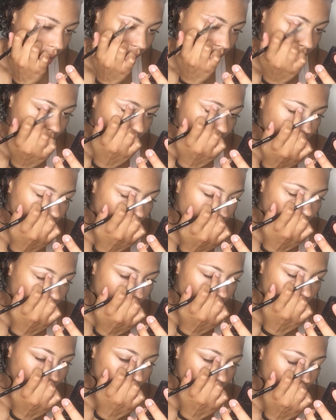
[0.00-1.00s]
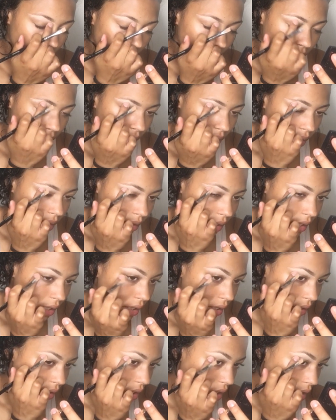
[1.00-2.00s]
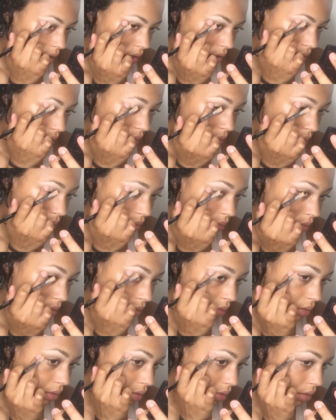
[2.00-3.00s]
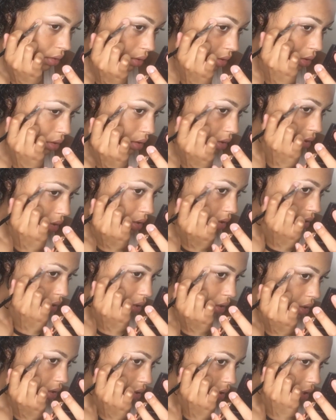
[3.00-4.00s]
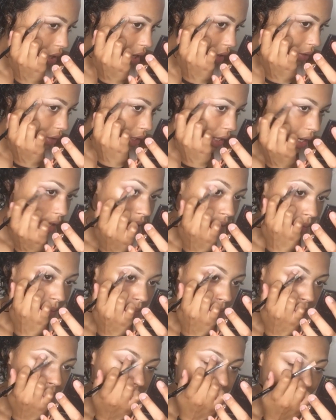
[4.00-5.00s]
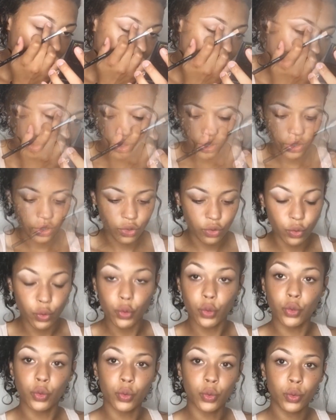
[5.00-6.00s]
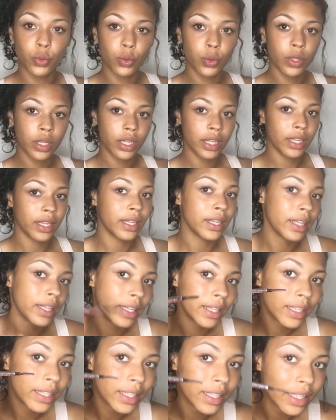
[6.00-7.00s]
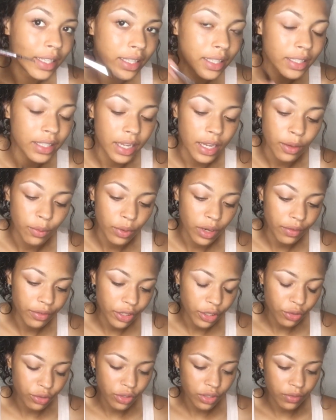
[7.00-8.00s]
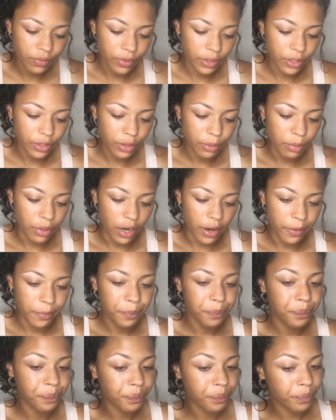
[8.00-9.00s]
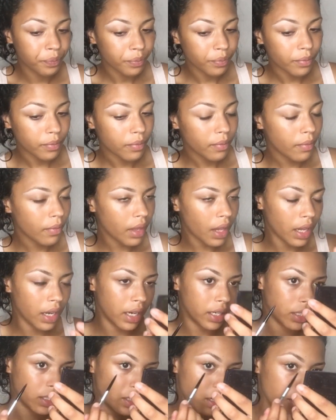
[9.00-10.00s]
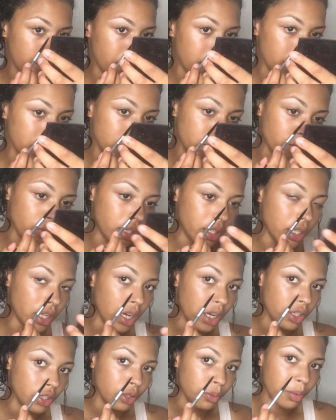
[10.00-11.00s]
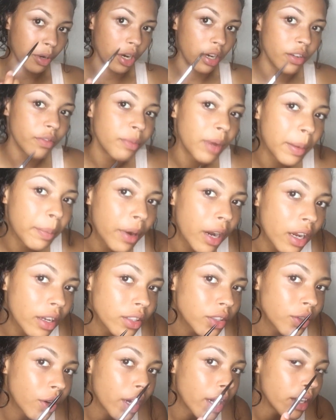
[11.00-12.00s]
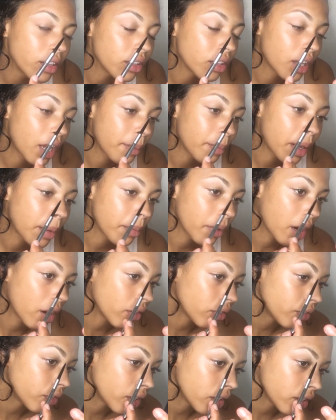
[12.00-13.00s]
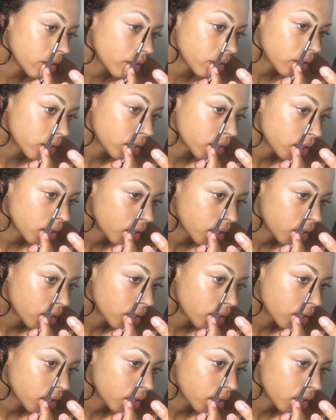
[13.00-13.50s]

and it's unblended, because then it's hard to cover that up. I'm going to take whatever you use to fill in your brow, and I start by doing the under part of my brow. So I underline my brow first.